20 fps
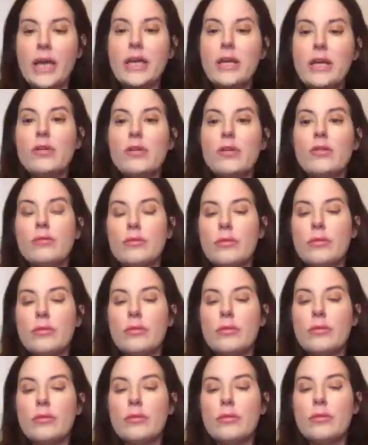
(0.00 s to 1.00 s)

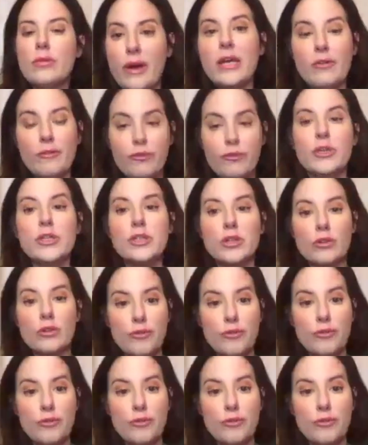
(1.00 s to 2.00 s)

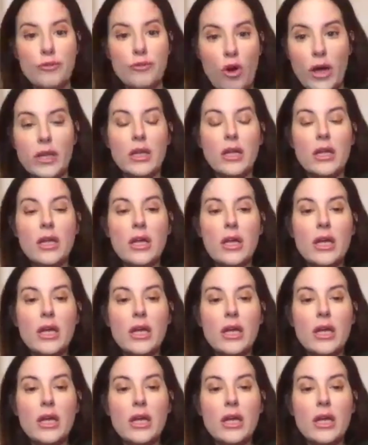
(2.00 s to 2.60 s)
freeze, or fawn